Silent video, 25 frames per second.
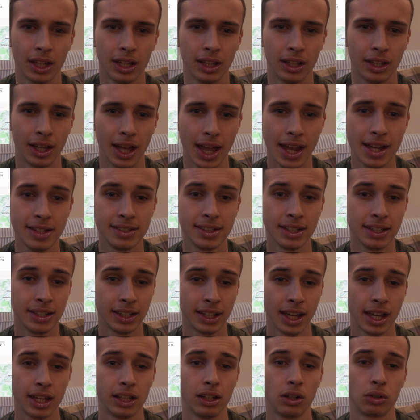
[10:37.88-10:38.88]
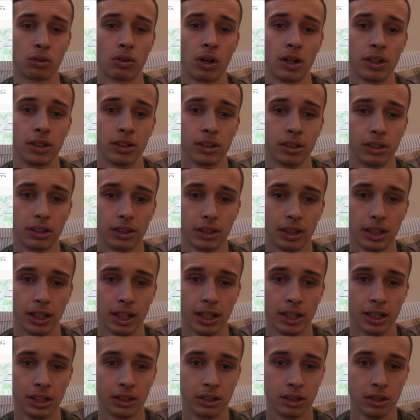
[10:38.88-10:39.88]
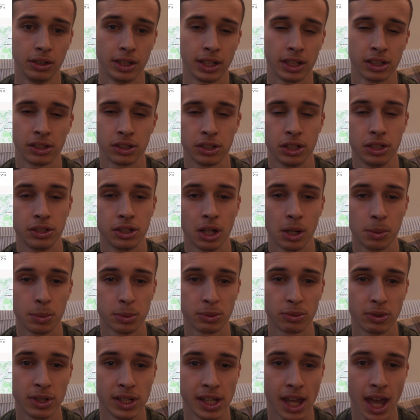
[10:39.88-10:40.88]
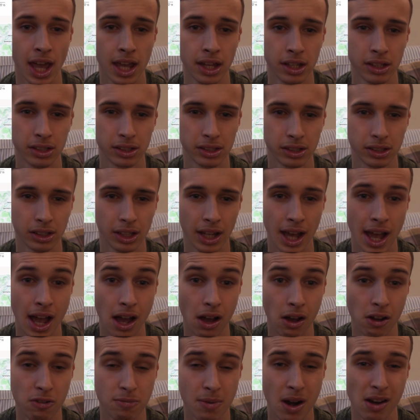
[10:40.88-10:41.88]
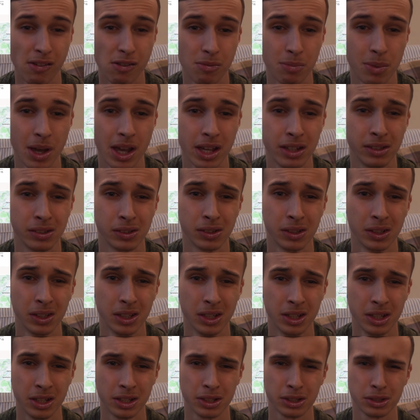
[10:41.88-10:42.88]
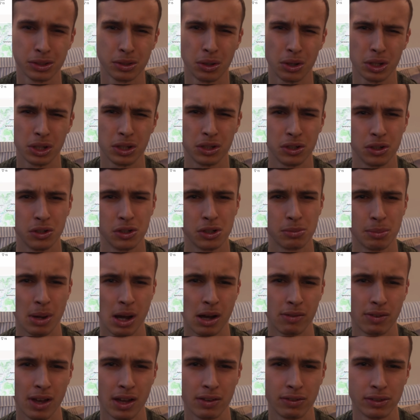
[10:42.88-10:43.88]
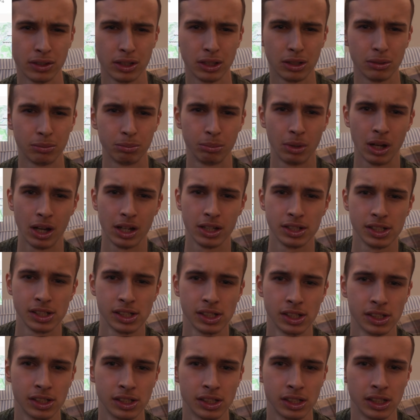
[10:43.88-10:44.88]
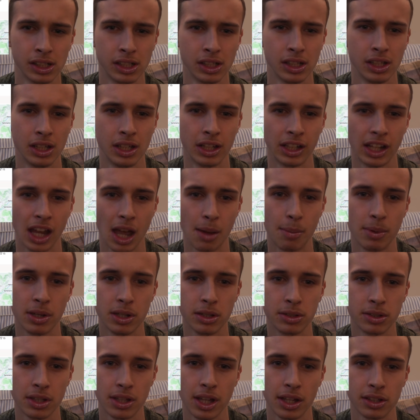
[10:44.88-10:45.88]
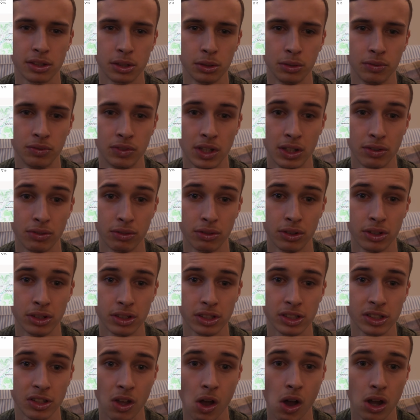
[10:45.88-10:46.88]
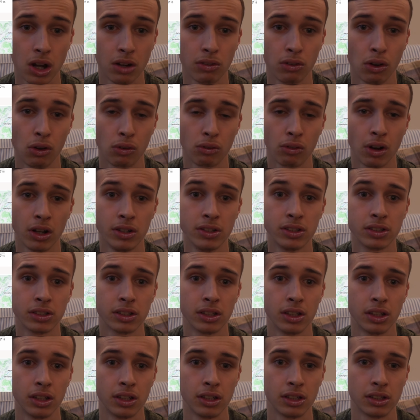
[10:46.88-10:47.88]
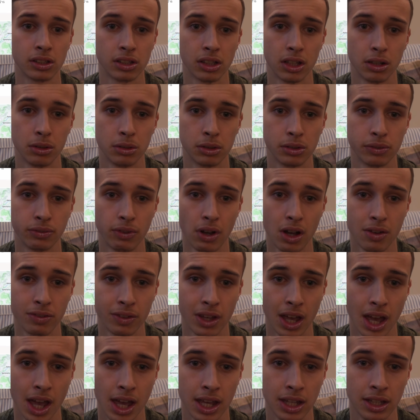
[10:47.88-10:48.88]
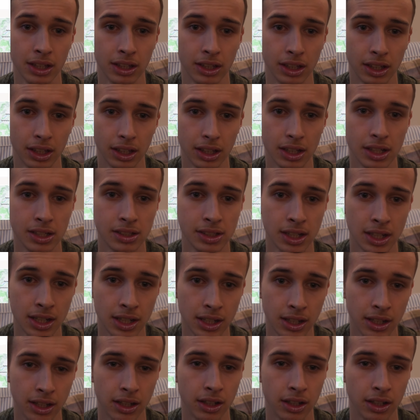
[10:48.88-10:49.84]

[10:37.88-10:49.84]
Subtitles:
18K long run, including 2x3K at half marathon pace. It's not a huge amount of effort, but it's just getting me used to that sort of different style of long runs. So it was 5K easy,